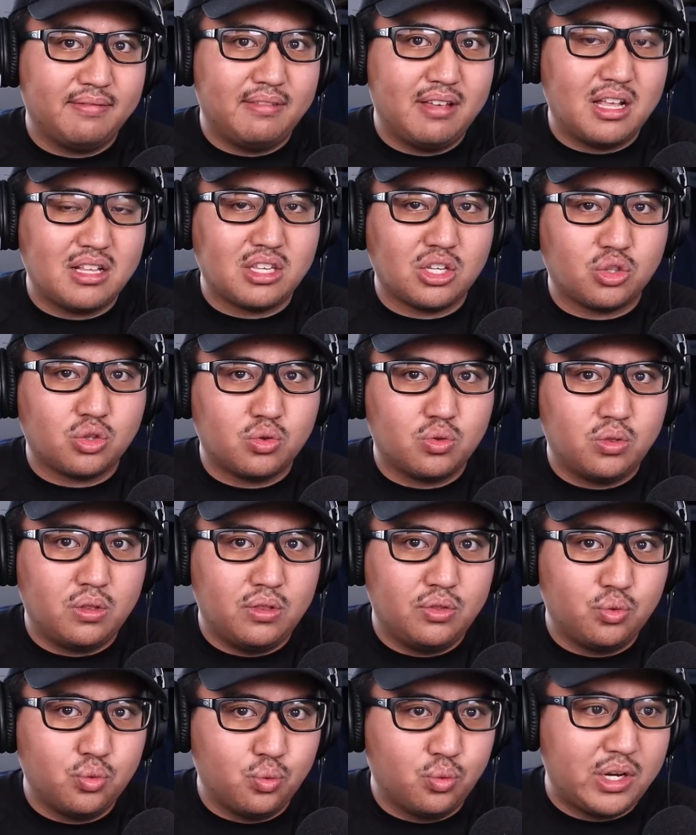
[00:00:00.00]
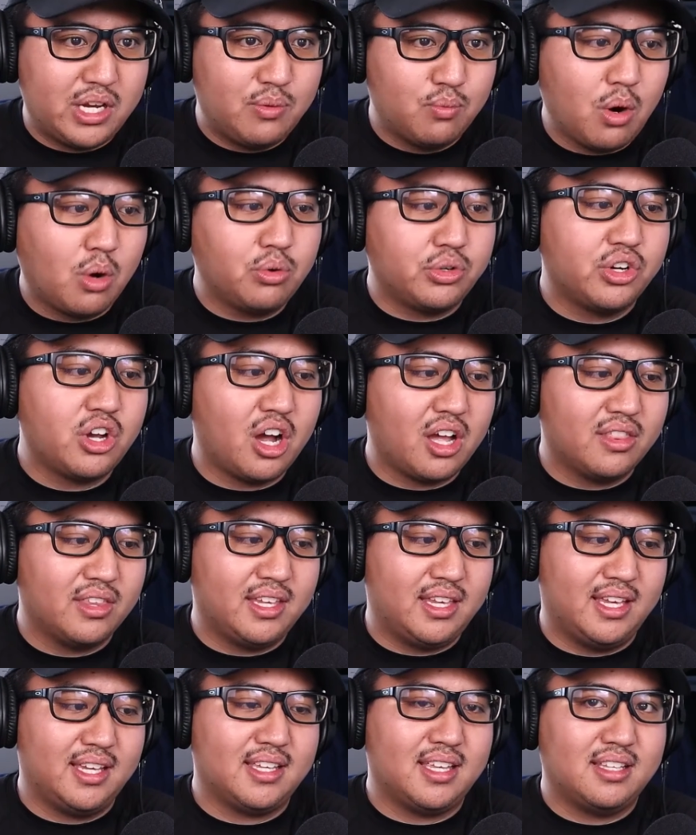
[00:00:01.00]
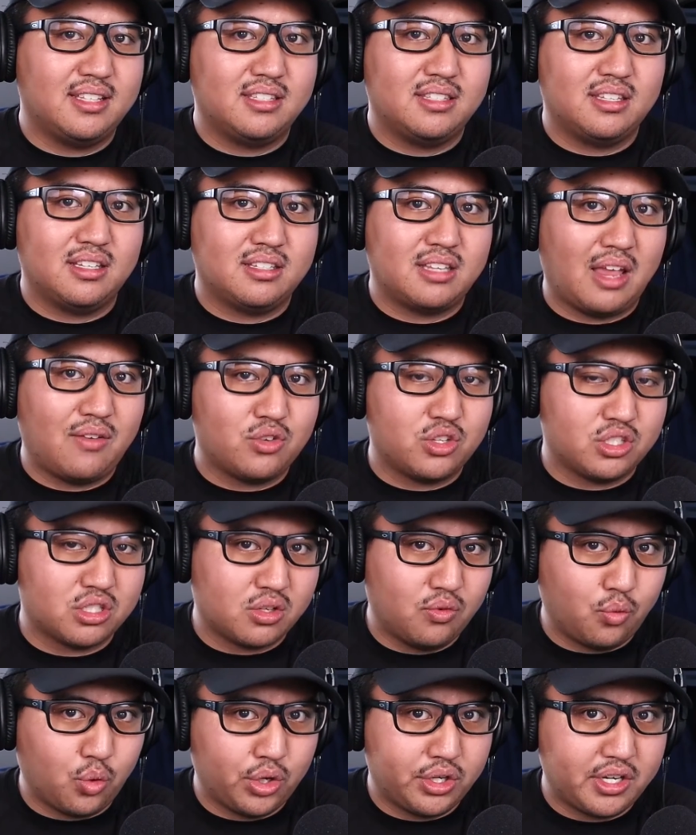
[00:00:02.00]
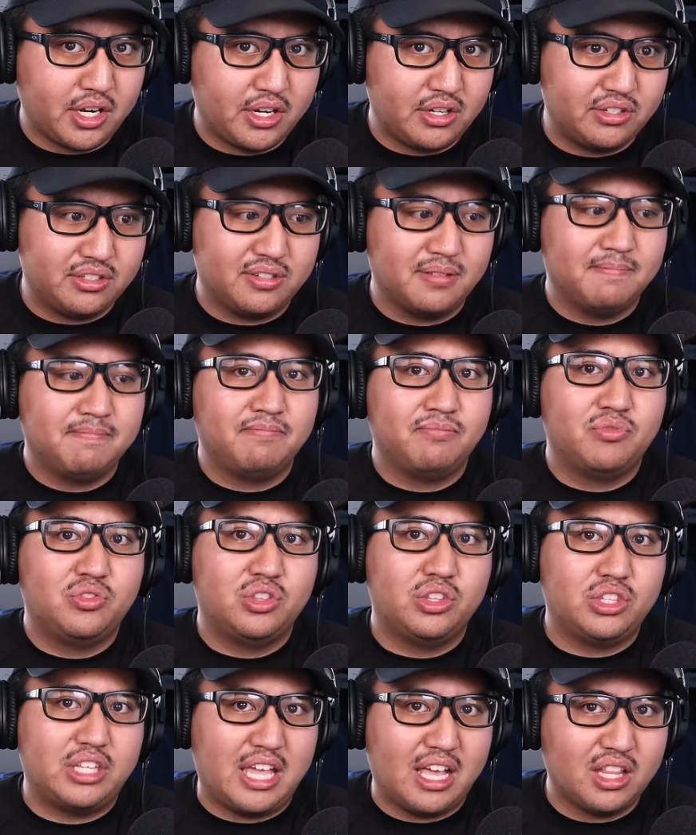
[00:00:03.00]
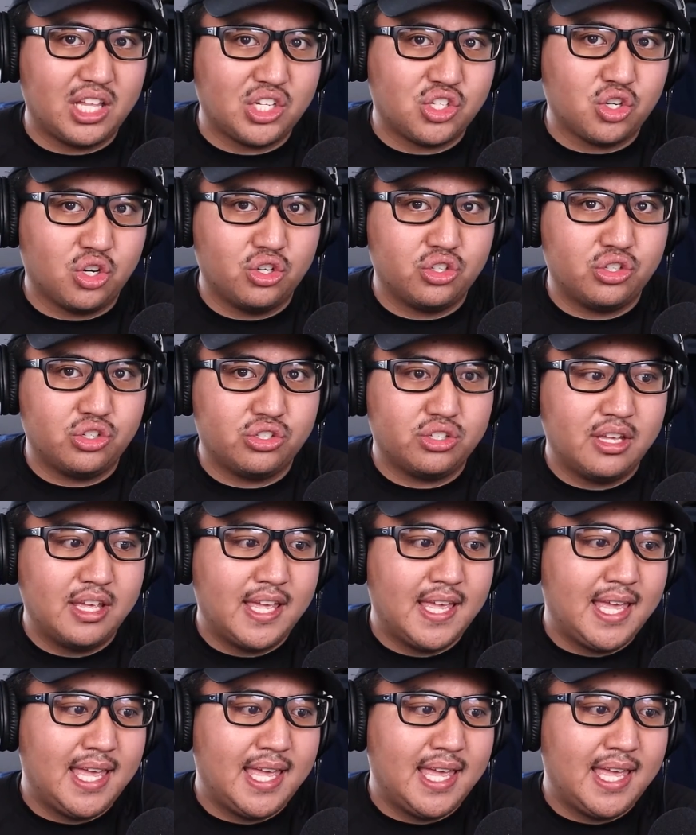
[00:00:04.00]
It's a three-road gauntlet against the San Francisco 49ers, the LA Chargers,